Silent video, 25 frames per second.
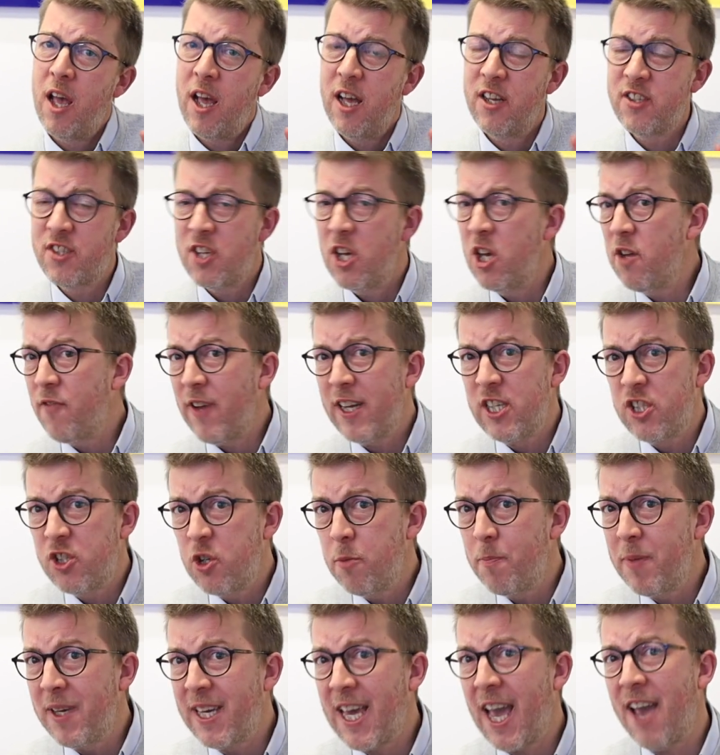A survey
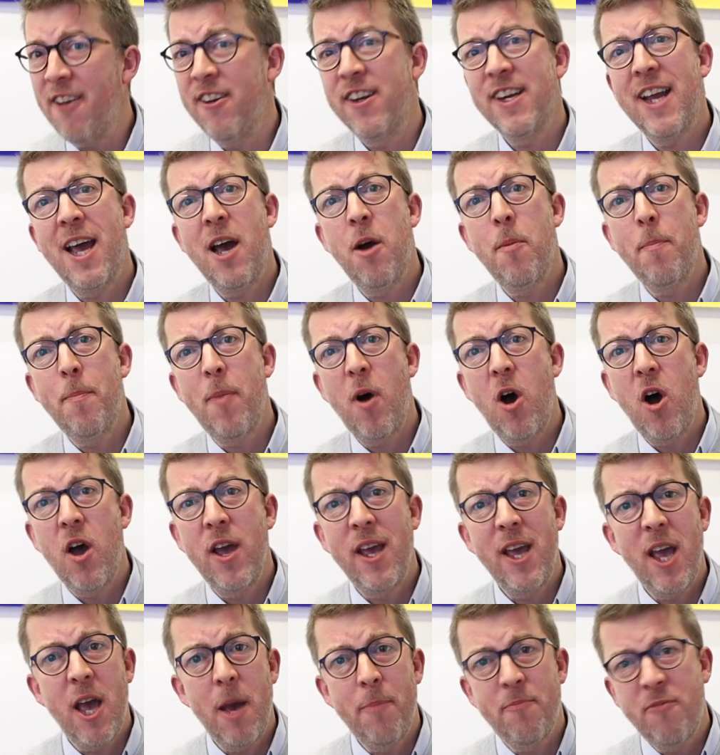should be carried out
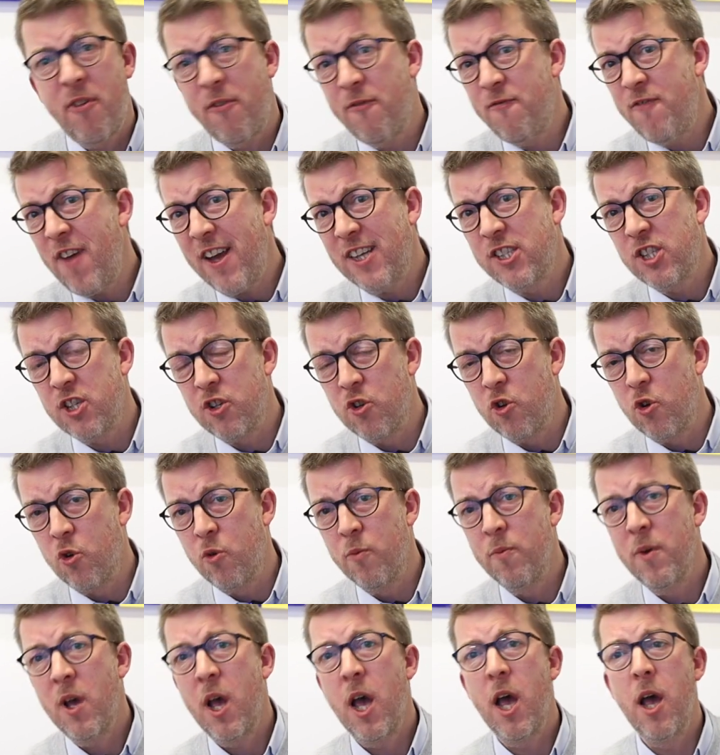by a
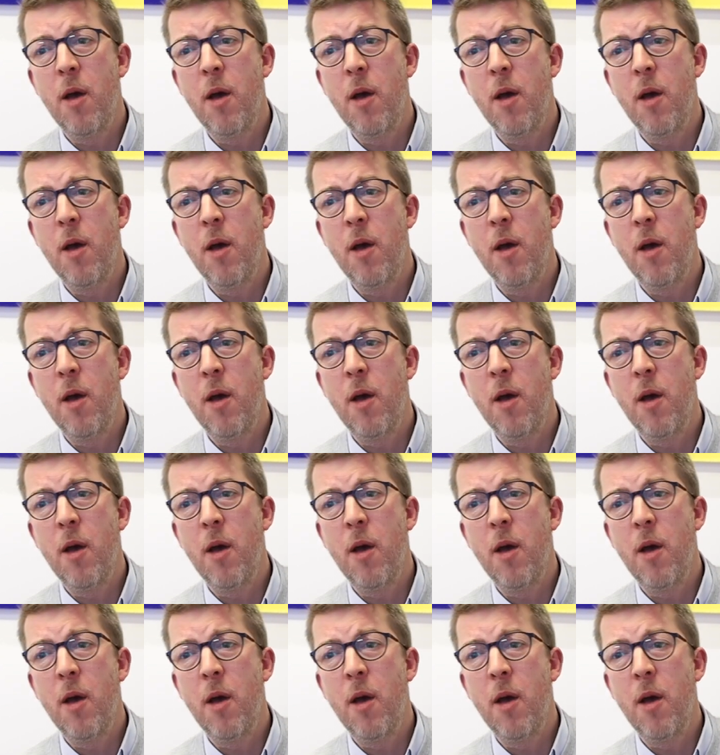professional.